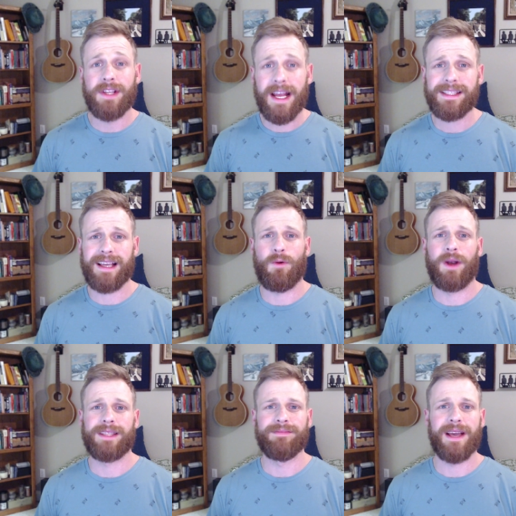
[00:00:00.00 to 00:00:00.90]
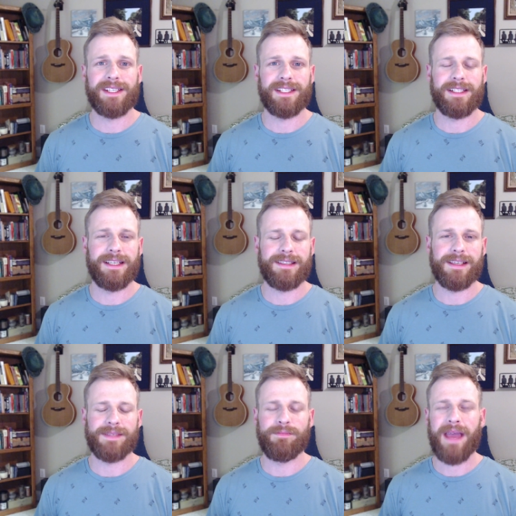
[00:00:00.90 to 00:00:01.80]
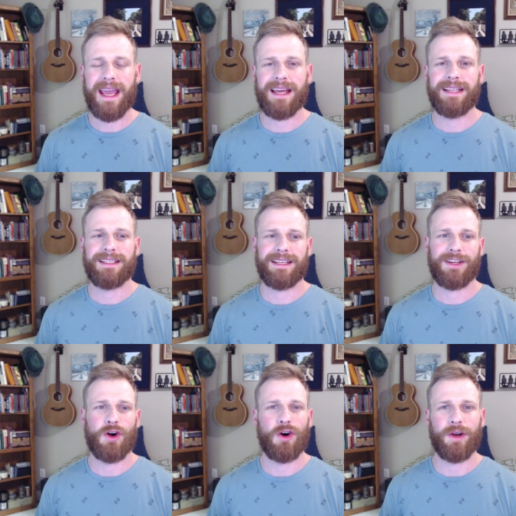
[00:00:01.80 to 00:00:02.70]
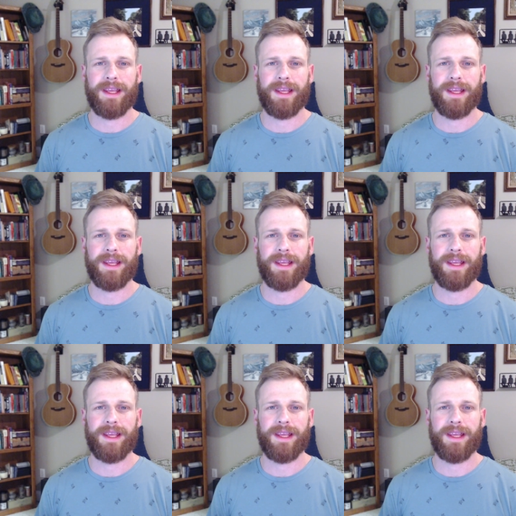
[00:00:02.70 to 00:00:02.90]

So the next thing I wanted to mention is this band called